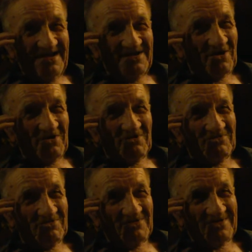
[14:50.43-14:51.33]
no,
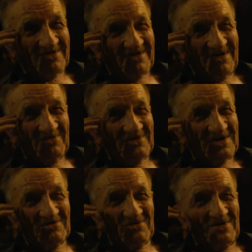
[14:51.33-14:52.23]
we
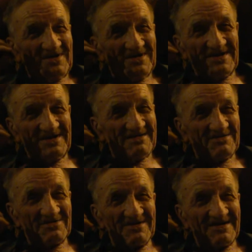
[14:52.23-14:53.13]
never went
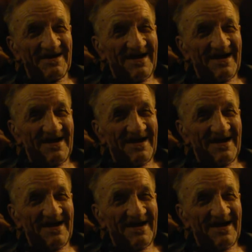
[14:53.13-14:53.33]
anywhere.